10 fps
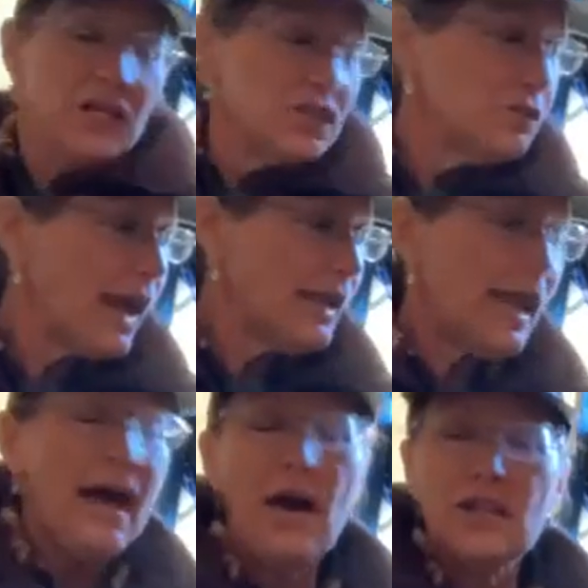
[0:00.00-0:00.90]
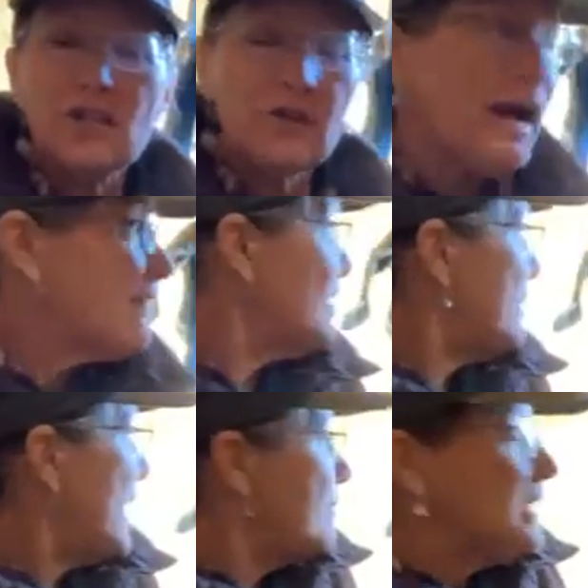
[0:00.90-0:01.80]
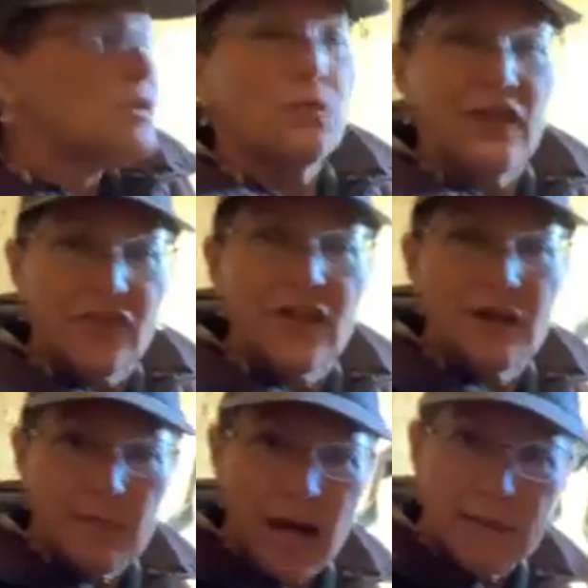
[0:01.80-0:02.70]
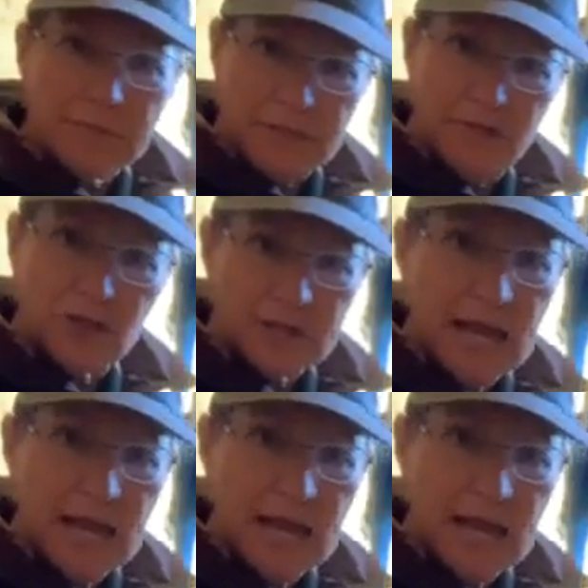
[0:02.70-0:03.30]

So right now I do have the babies with their moms full